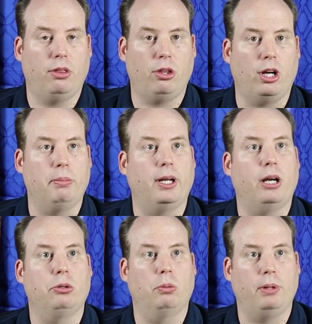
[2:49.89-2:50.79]
thought about
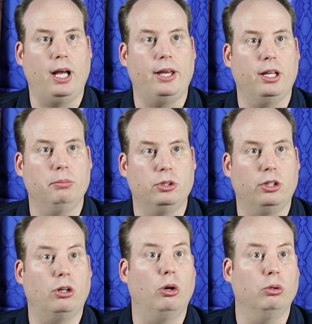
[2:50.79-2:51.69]
how to apply them to
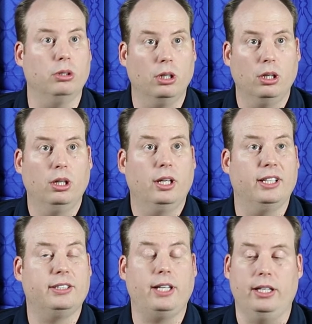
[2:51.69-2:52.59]
their own
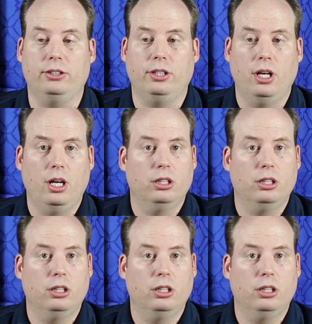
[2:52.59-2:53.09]
estates.